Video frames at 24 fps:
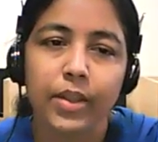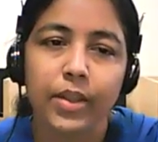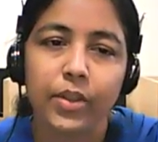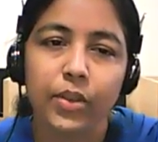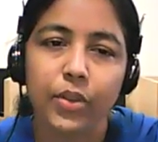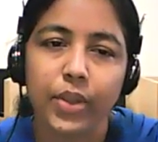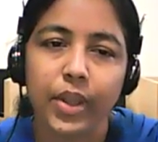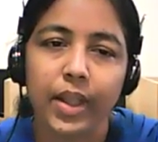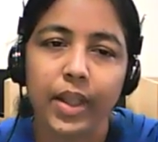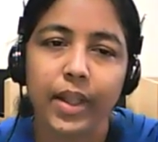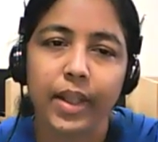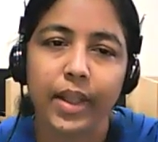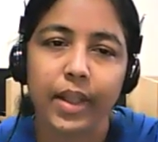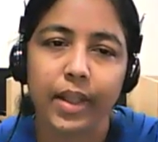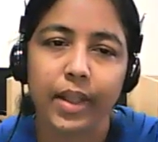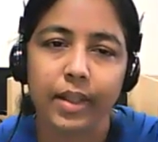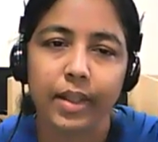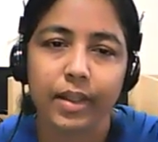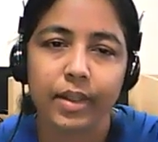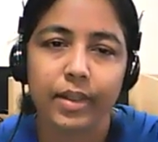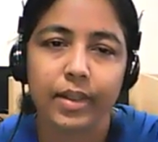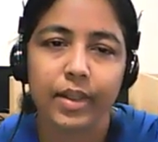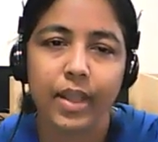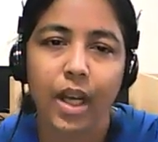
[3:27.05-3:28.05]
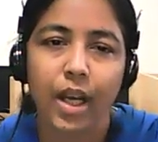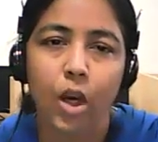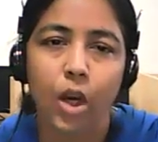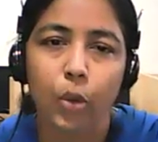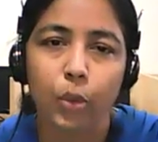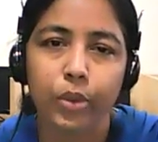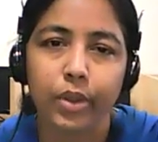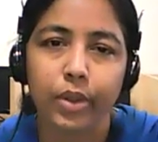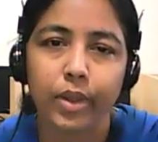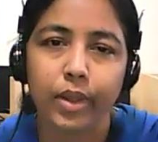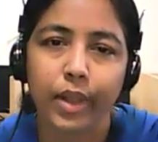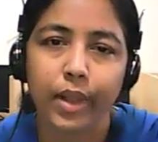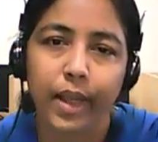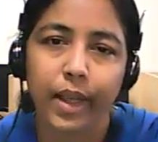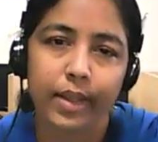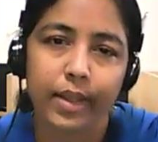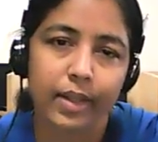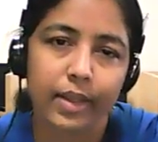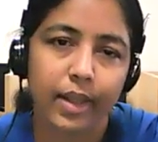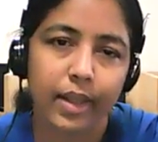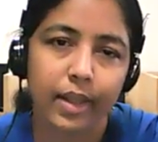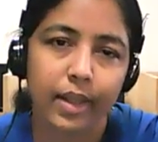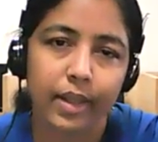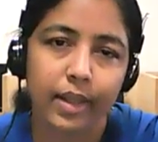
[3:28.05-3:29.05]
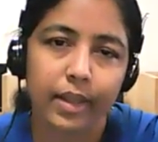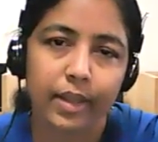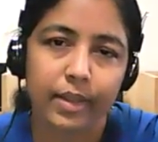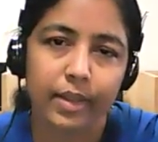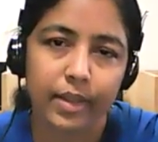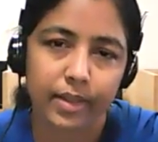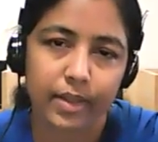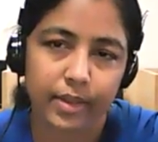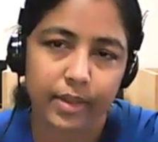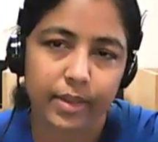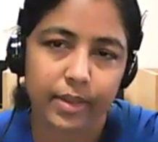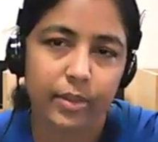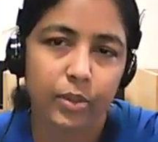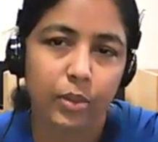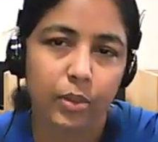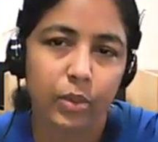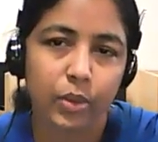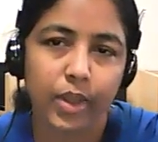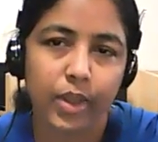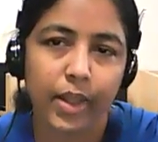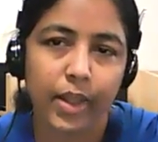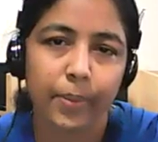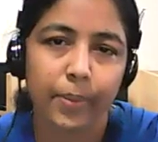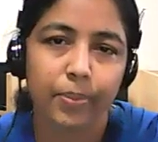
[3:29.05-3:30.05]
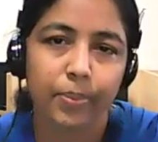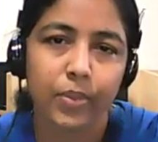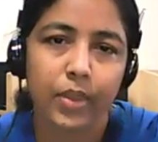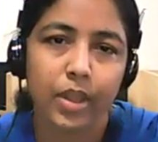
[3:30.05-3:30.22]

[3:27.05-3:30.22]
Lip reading: three layers, the outer and the inner. Okay?